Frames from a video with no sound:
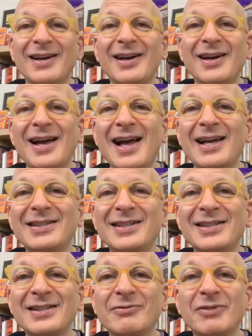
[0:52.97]
And Jay
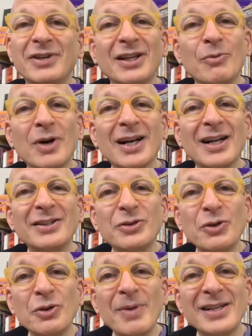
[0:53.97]
said, "Really, what kind of
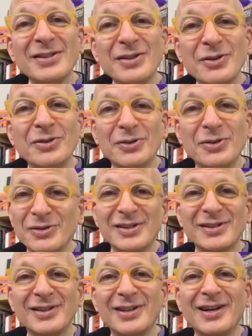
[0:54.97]
toothpaste do you use?"
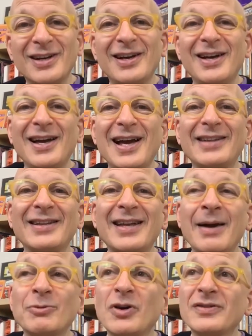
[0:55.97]
And the
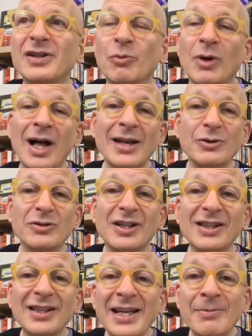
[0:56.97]
cab driver said, "Well, I use
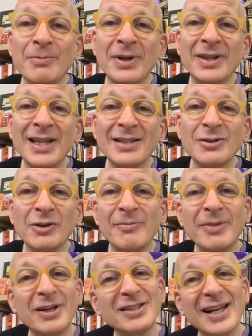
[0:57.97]
Gleam, but that's only
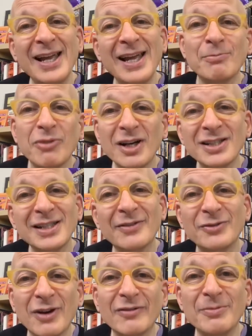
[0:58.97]
because I can't brush
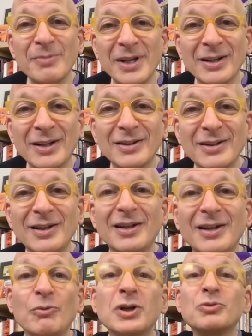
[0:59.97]
after every meal,"
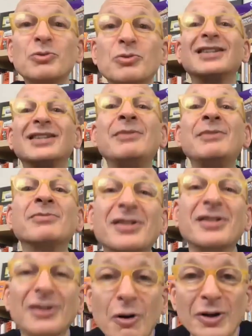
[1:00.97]
which was Gleam's
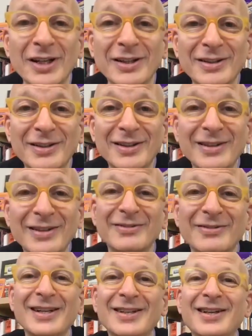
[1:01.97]
slogan, right?